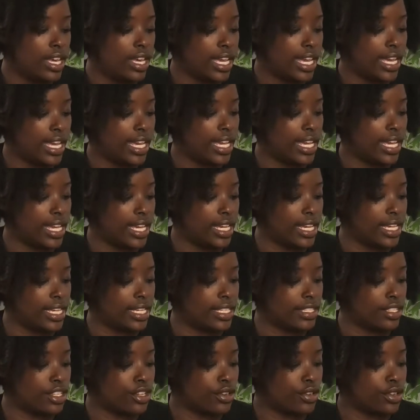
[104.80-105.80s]
And
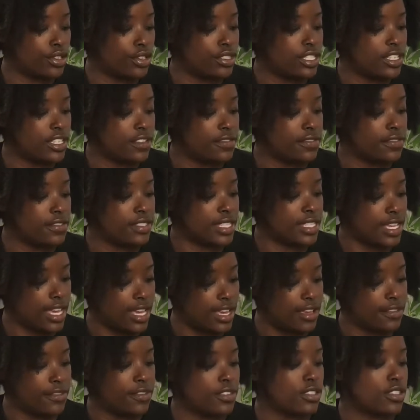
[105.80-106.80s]
cruelty
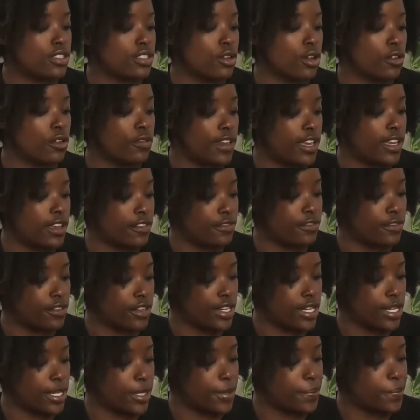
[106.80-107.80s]
safe, sulfate
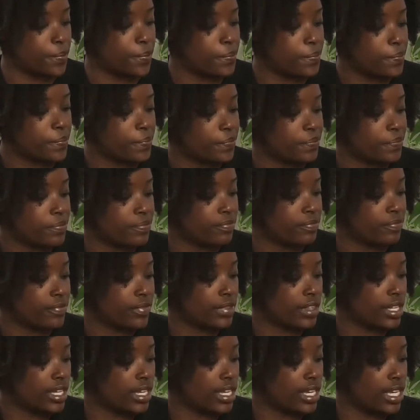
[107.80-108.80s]
free.
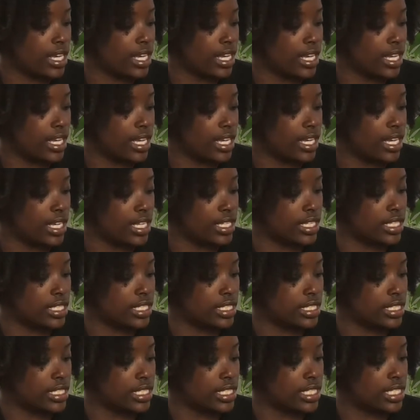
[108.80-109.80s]

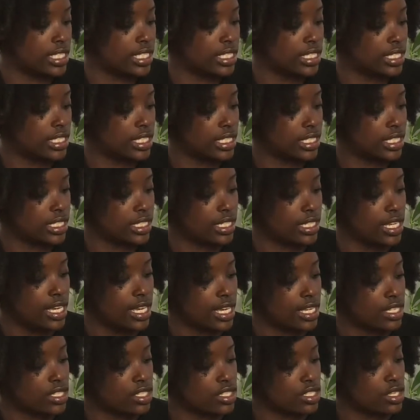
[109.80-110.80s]
And yeah,
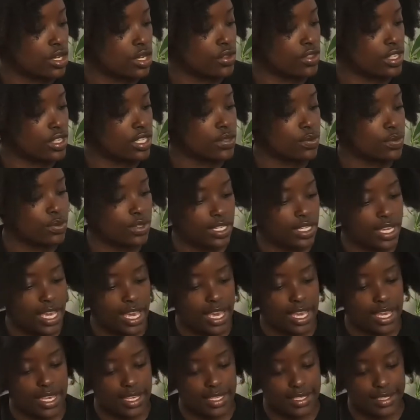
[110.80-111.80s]
so this one
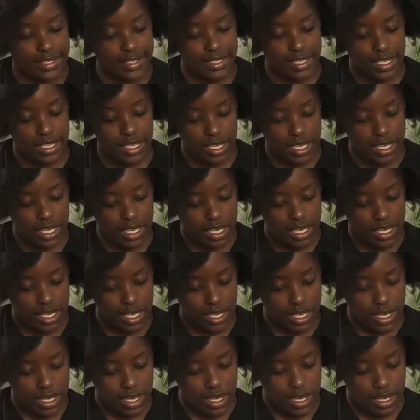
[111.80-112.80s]
has
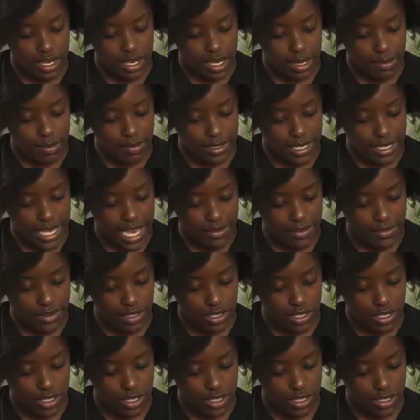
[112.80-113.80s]

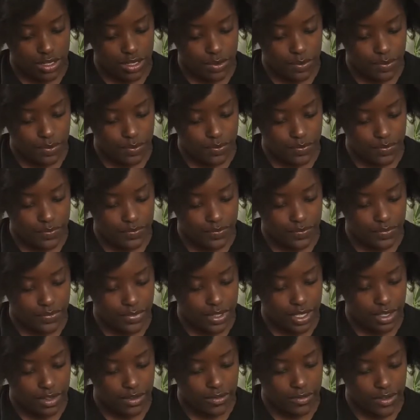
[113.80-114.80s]
lavender,
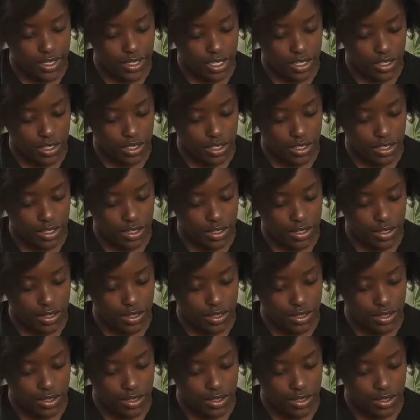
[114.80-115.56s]
vinegar,